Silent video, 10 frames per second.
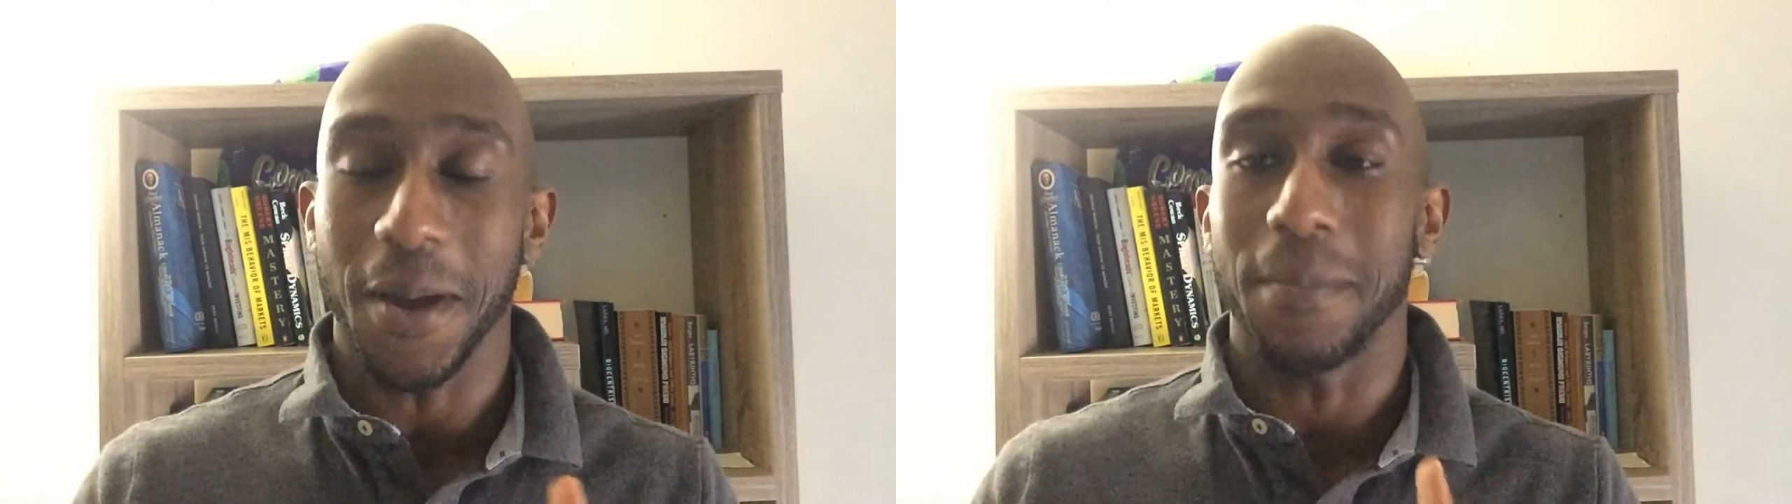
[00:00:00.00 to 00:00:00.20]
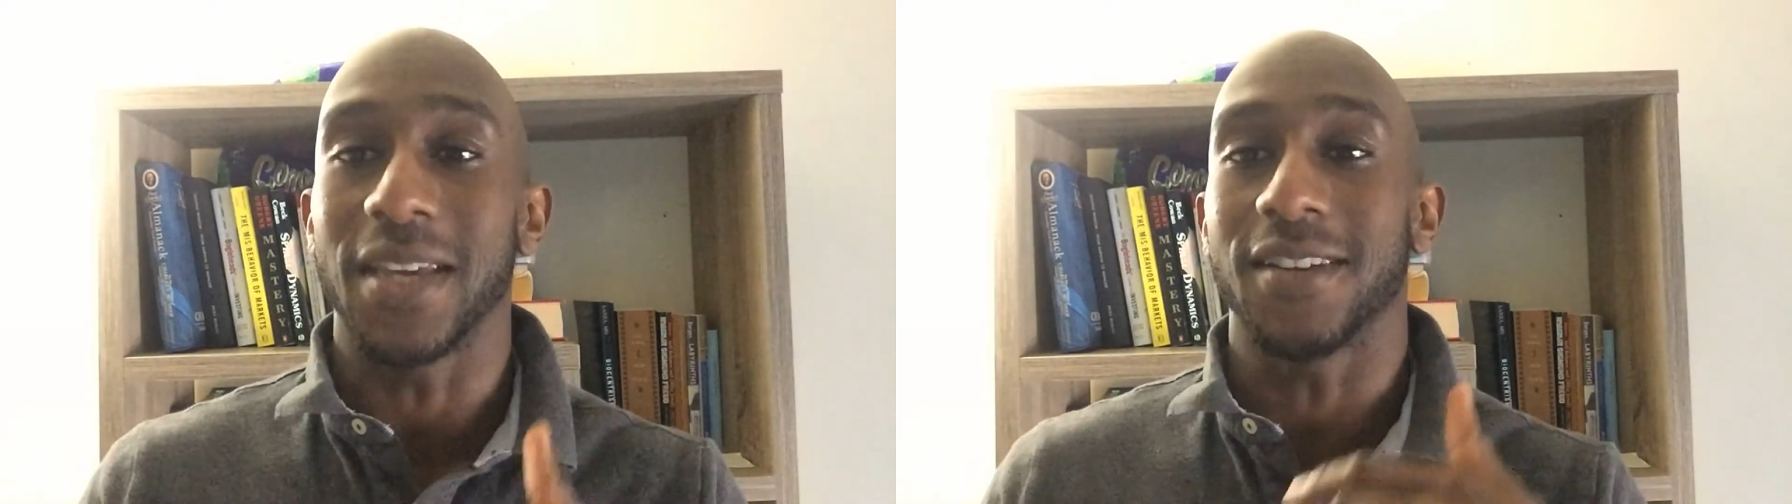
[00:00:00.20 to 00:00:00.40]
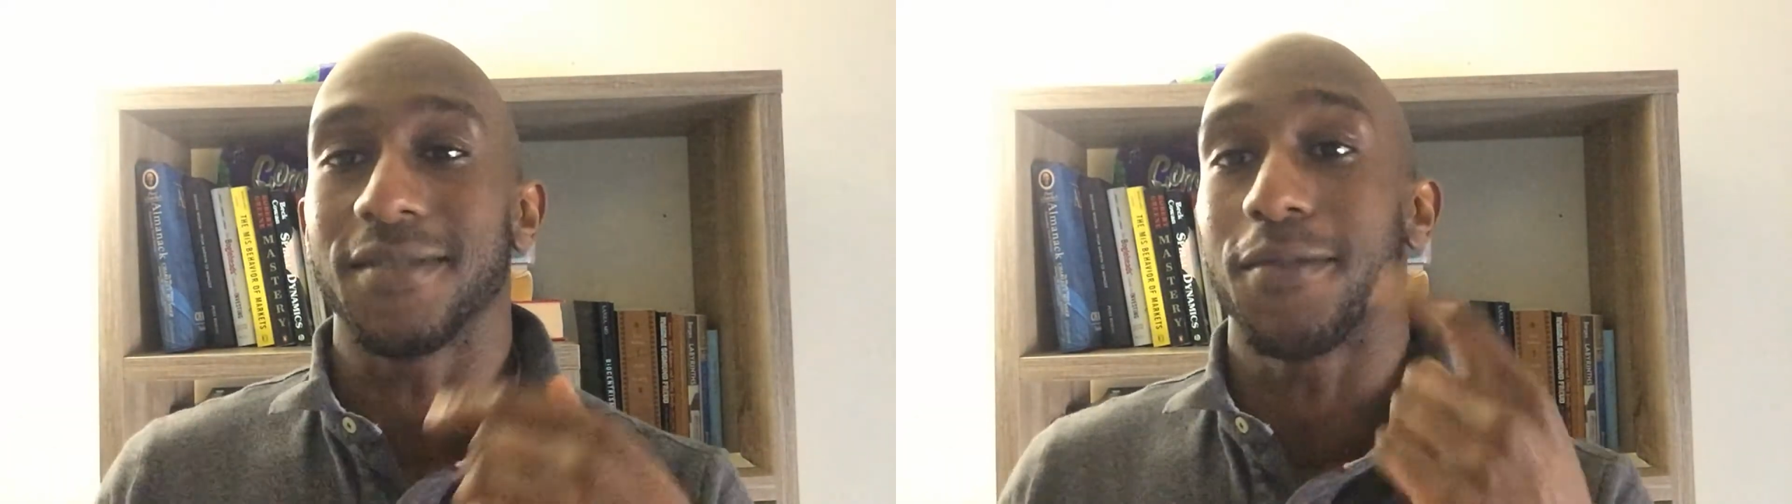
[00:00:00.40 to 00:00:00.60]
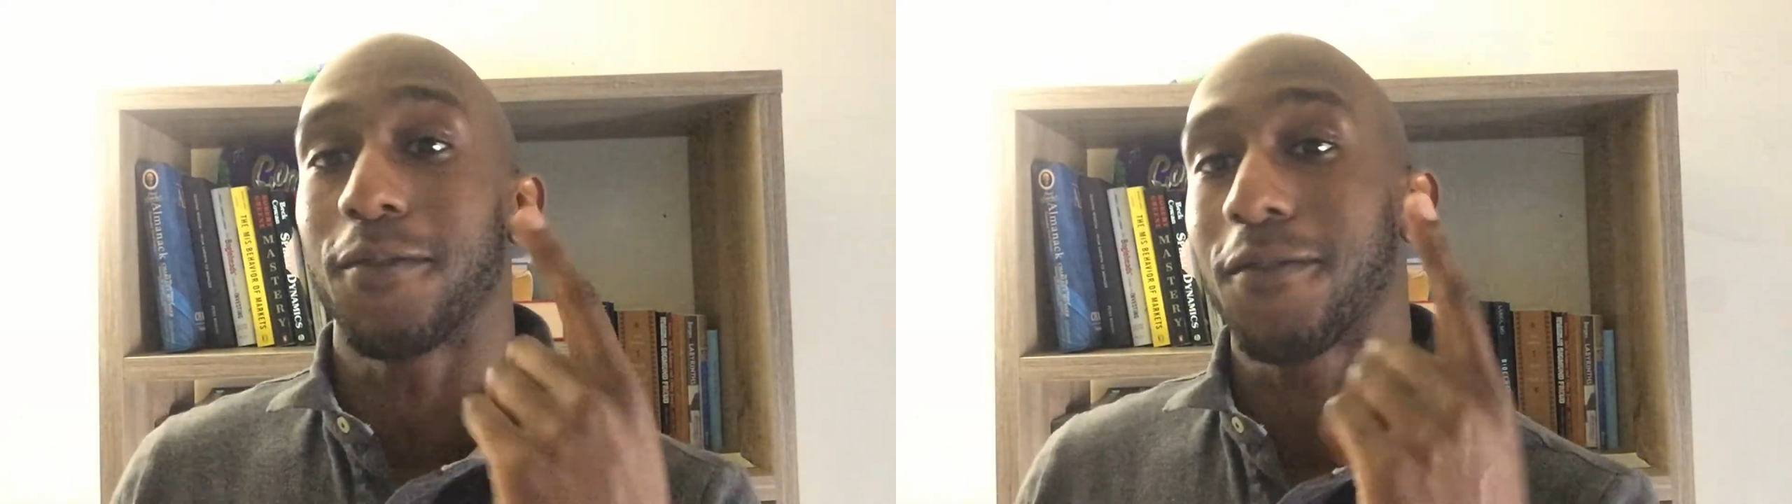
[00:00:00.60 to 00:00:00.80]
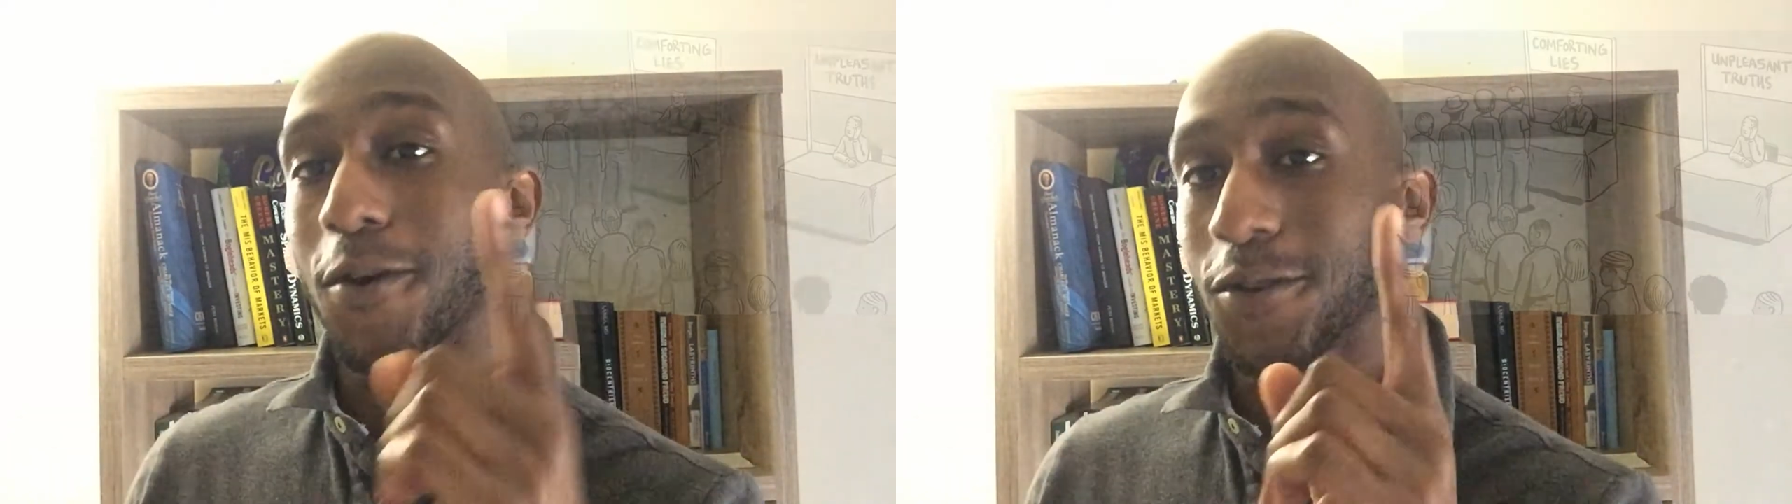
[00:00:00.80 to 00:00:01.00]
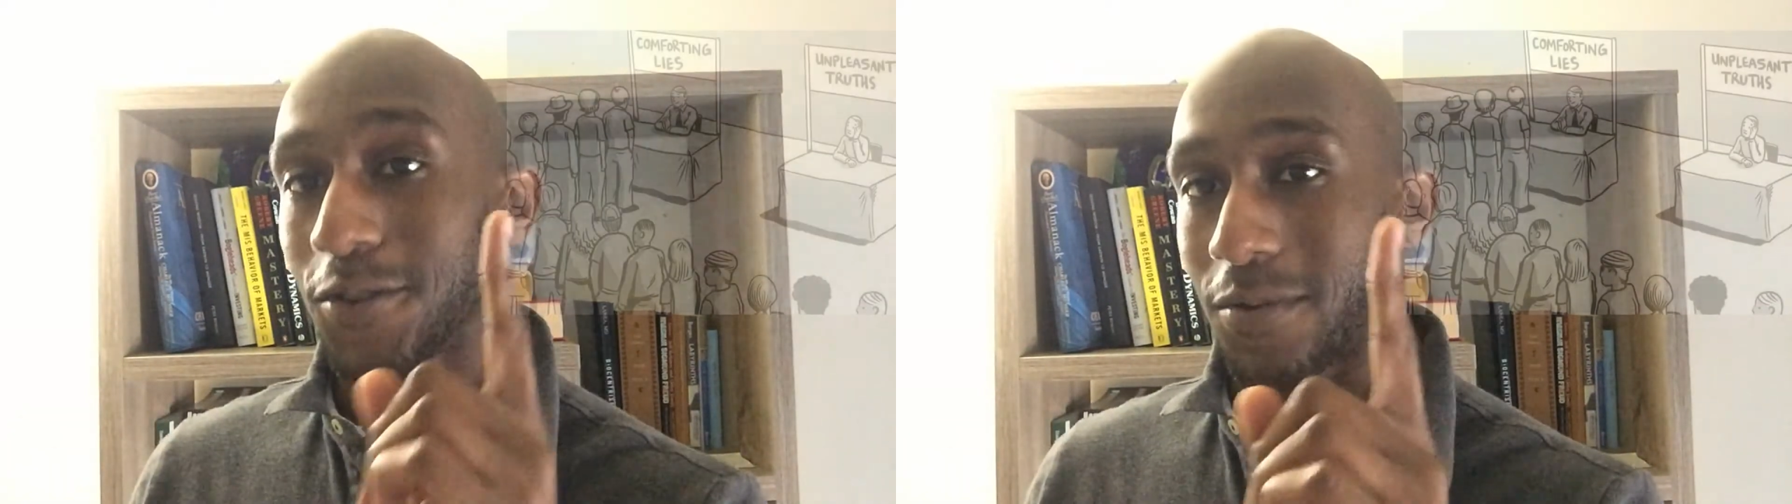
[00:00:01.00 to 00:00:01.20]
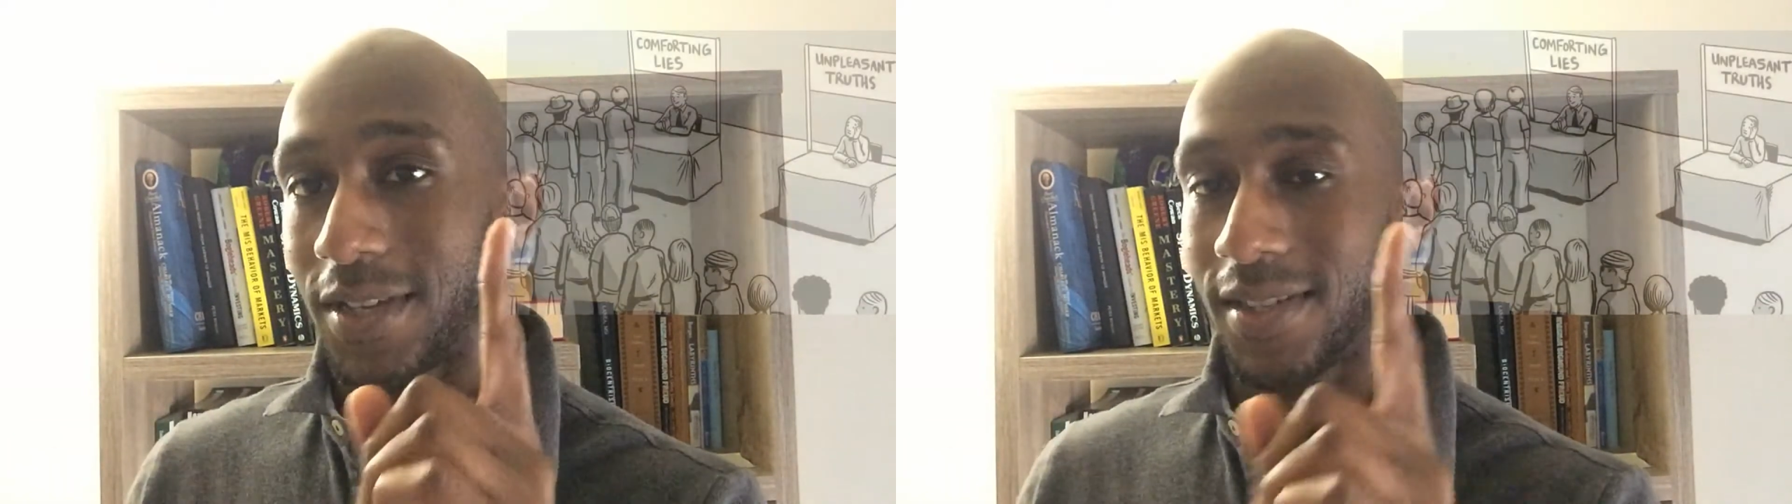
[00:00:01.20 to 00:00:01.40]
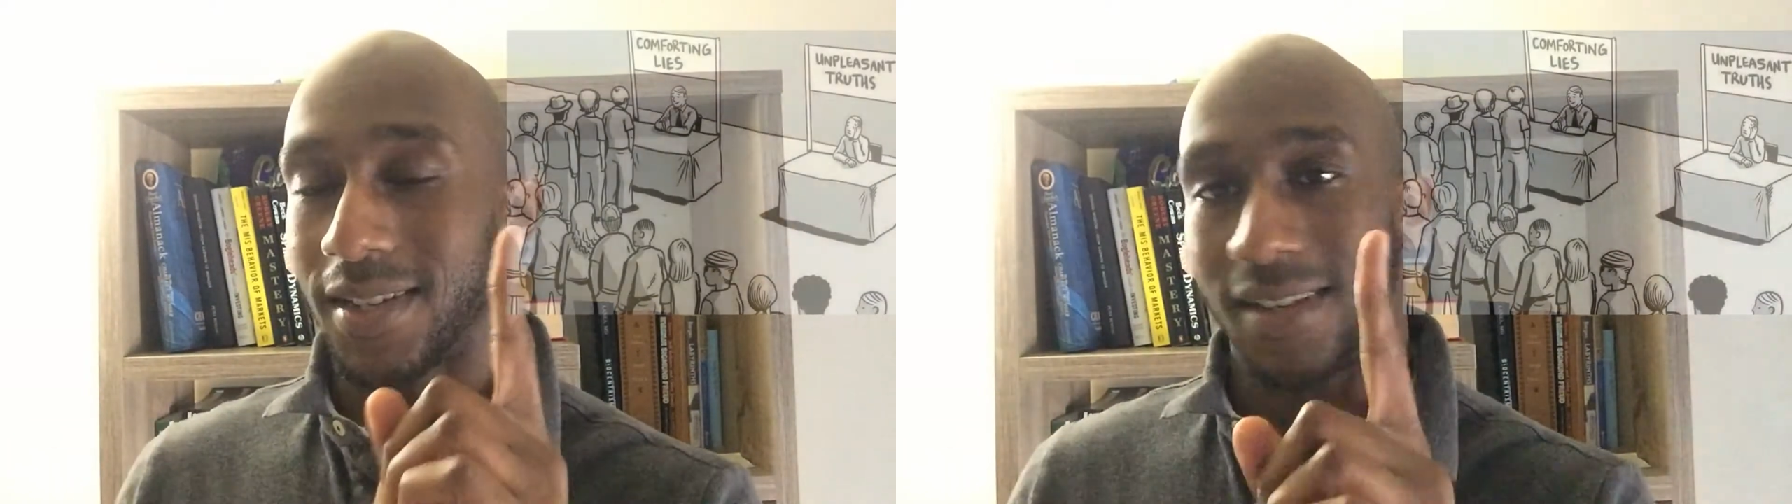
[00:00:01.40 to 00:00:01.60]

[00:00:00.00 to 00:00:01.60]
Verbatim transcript: because of the first reason,